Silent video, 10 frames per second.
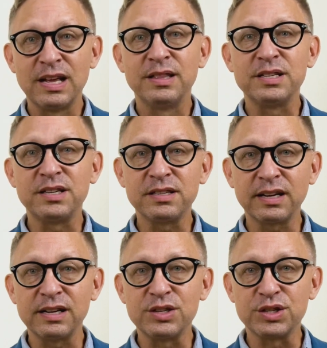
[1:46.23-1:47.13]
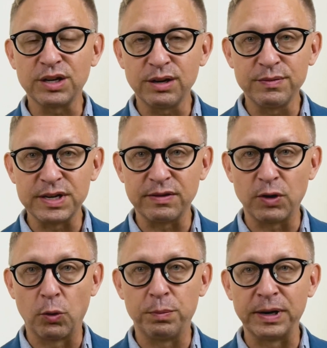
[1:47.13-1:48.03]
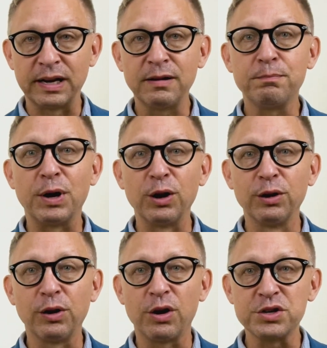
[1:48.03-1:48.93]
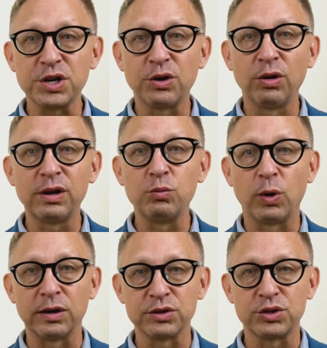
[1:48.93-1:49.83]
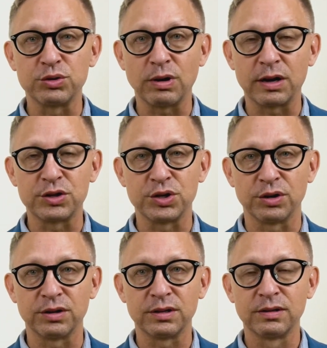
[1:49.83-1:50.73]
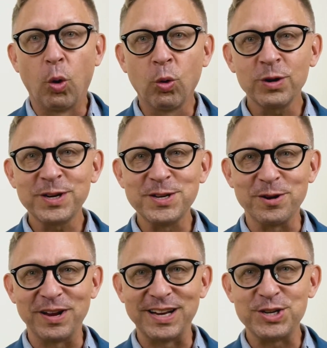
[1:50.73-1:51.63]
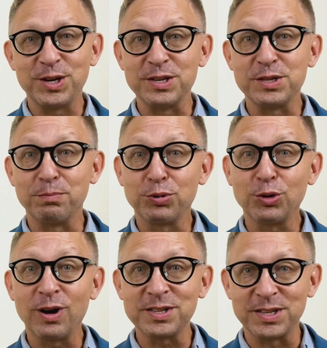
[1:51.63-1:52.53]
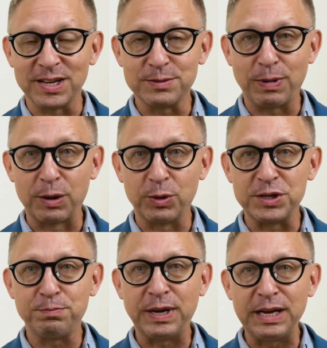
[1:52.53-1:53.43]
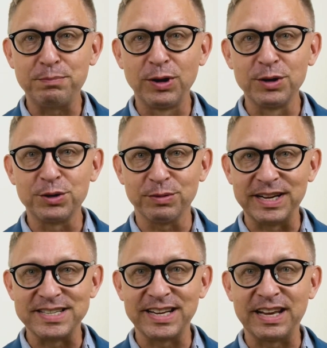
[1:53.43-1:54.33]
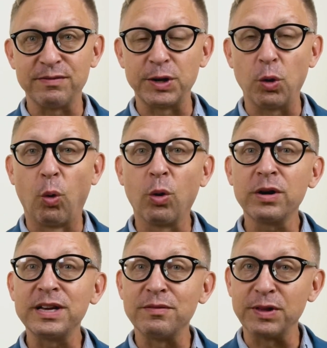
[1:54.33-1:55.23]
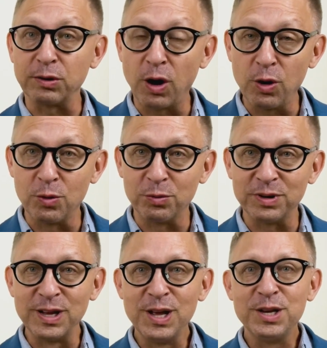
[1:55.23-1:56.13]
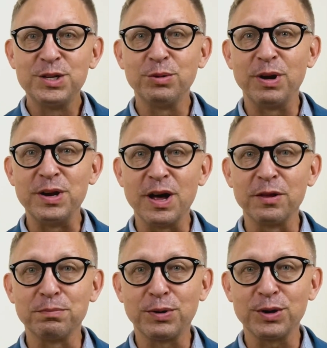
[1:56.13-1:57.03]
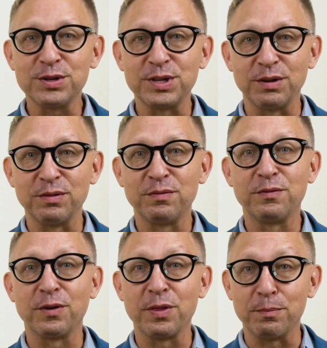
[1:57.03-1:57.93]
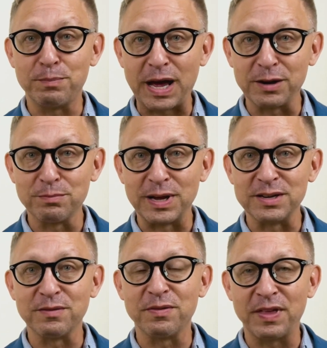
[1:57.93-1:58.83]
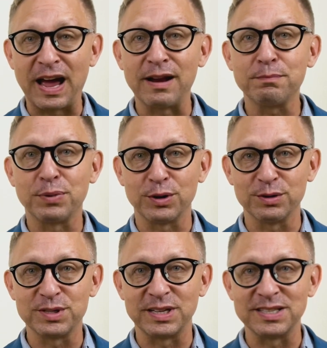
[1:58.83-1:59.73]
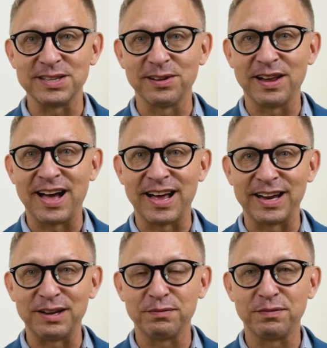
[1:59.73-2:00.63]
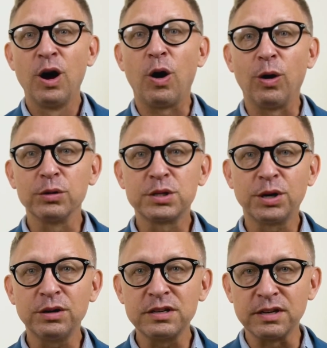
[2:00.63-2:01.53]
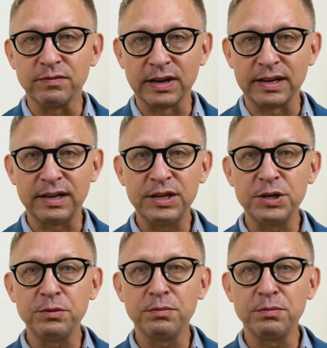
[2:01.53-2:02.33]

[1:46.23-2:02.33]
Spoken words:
This is a conservative opening, but logical and well-structured. Organ donation is the process by which people agree to give an organ of their own to another person for the betterment of that person's life. Alternatively, you